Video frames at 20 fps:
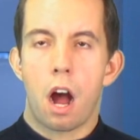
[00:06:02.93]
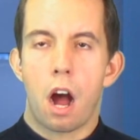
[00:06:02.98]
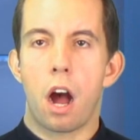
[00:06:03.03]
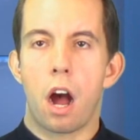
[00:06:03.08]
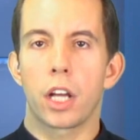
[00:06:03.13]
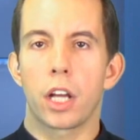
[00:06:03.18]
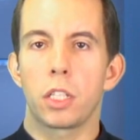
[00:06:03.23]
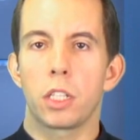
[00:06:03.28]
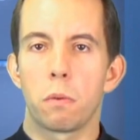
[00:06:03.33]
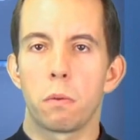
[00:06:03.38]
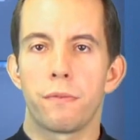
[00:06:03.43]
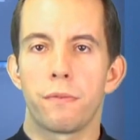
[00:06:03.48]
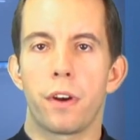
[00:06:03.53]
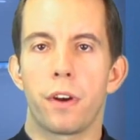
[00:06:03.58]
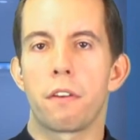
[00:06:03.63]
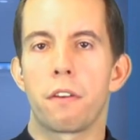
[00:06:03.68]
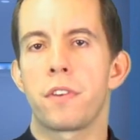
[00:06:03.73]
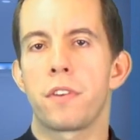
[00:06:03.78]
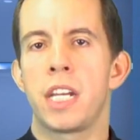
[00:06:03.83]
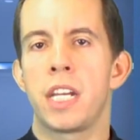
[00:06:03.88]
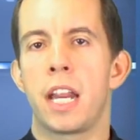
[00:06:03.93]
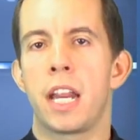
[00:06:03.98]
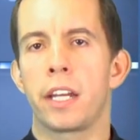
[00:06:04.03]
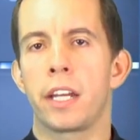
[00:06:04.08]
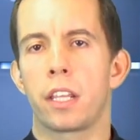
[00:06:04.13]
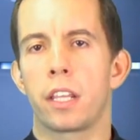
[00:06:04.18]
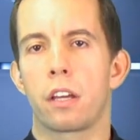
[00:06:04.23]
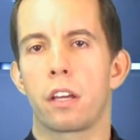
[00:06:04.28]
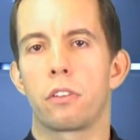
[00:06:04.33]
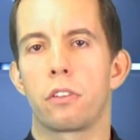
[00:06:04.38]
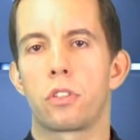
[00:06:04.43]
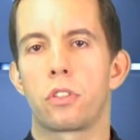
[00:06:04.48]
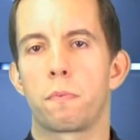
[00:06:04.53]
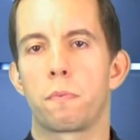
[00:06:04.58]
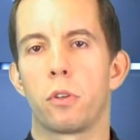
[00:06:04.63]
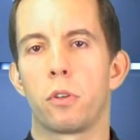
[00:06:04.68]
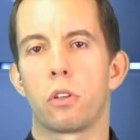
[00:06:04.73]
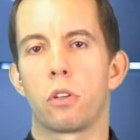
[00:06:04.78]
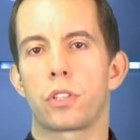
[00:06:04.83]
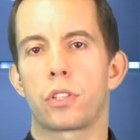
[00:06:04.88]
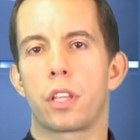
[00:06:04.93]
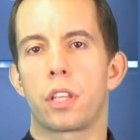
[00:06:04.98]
Are you involved in any of those sports?